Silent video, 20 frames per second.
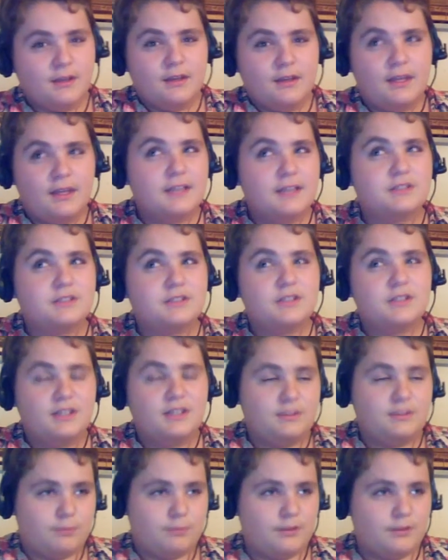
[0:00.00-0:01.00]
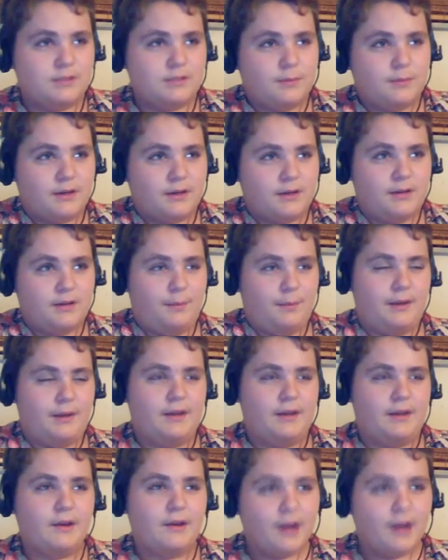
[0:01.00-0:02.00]
He has he's really smart, good playing
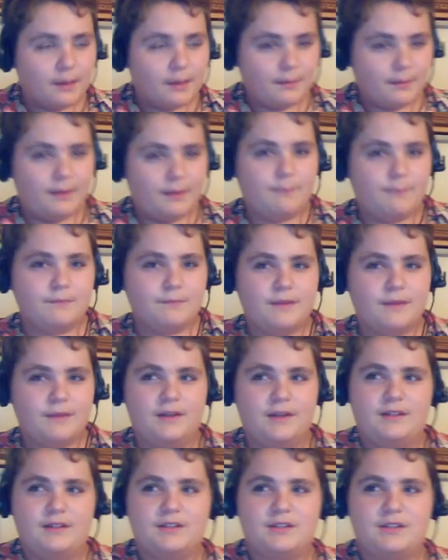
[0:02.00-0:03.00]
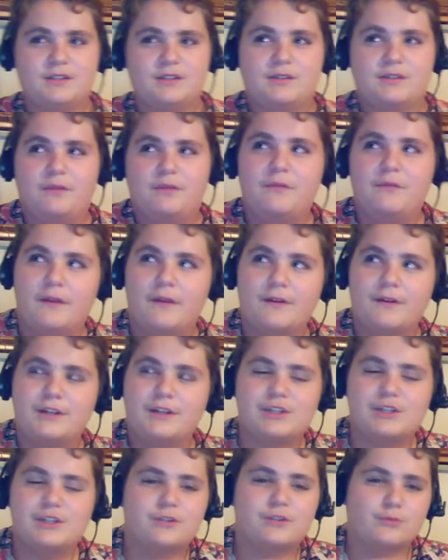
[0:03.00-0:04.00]
out combat, and he's also very
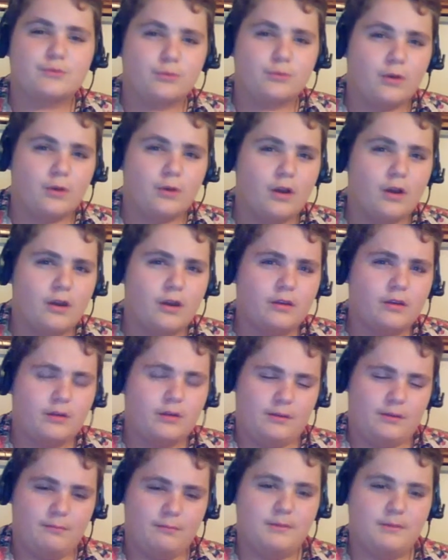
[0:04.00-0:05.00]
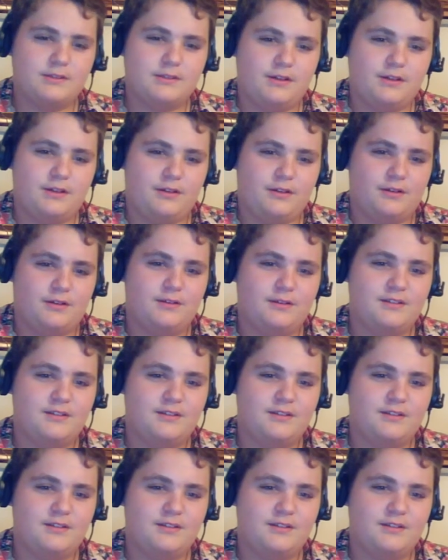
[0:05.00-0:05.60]
strong and muscular.